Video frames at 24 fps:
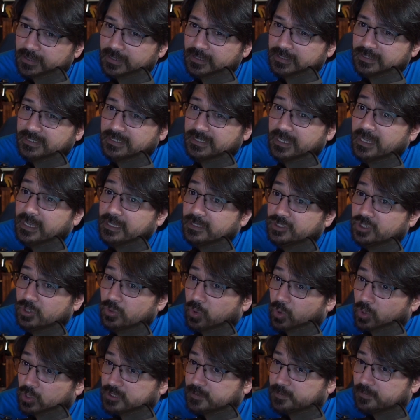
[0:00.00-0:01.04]
See, two
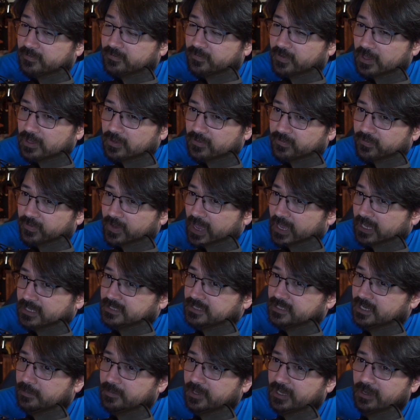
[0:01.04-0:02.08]
horsemen follow fast,
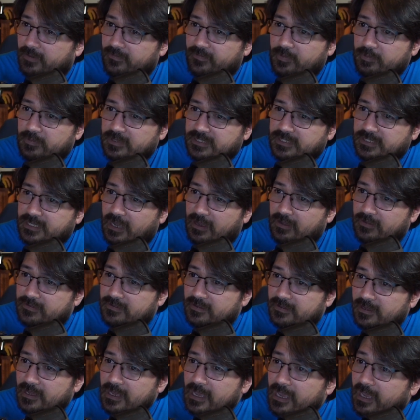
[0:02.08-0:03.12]
coming up from the south.
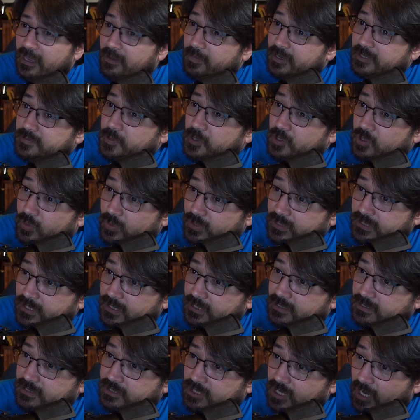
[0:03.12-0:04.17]
It must be Quincey
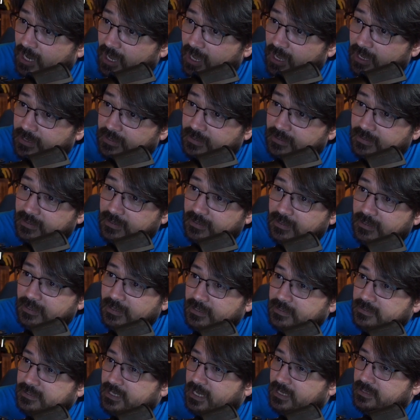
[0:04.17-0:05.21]
and John.
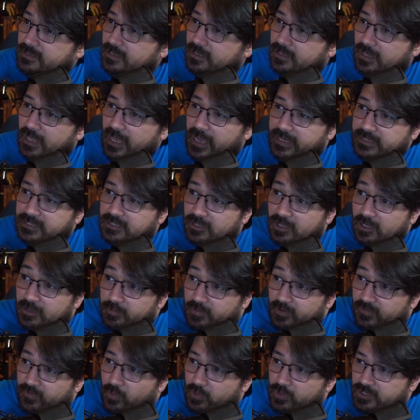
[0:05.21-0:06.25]
Take the glass. Look
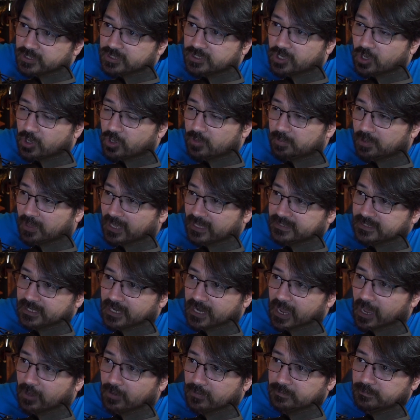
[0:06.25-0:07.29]
before the snow blots it
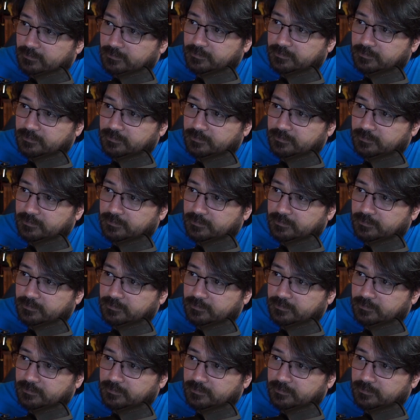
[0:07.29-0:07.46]
out."